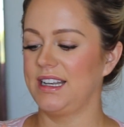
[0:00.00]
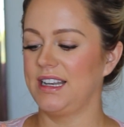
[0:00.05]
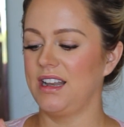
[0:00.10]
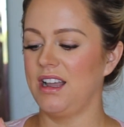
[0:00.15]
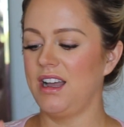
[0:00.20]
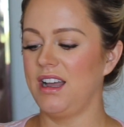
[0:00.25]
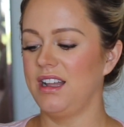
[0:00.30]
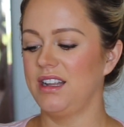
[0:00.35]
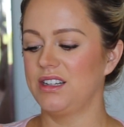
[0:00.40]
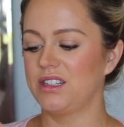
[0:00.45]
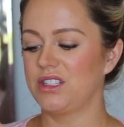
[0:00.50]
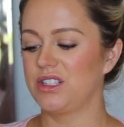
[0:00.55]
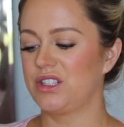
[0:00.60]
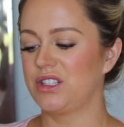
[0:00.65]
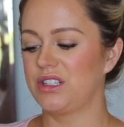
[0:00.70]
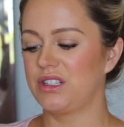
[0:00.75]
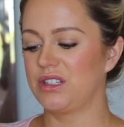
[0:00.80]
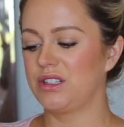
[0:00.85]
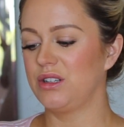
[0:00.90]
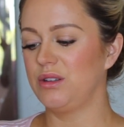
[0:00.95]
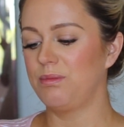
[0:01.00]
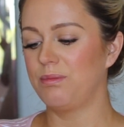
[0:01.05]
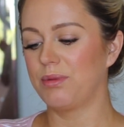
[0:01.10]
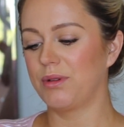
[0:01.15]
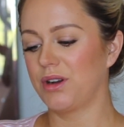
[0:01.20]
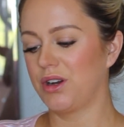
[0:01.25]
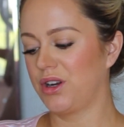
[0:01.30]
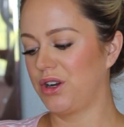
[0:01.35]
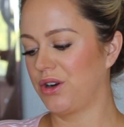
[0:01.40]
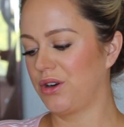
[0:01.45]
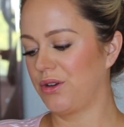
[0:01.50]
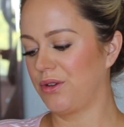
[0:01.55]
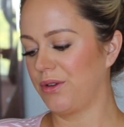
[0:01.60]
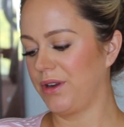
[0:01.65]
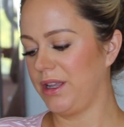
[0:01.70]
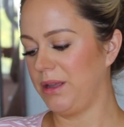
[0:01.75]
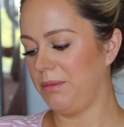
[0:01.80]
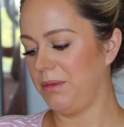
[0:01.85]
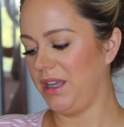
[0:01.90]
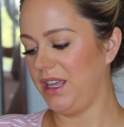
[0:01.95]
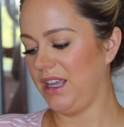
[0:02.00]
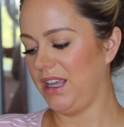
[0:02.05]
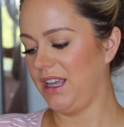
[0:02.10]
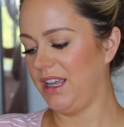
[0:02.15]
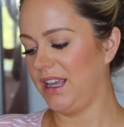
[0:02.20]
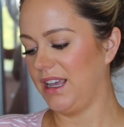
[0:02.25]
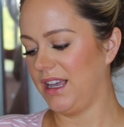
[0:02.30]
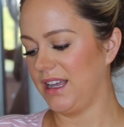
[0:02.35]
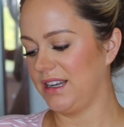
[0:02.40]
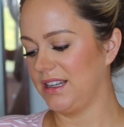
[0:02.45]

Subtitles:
not super creamy,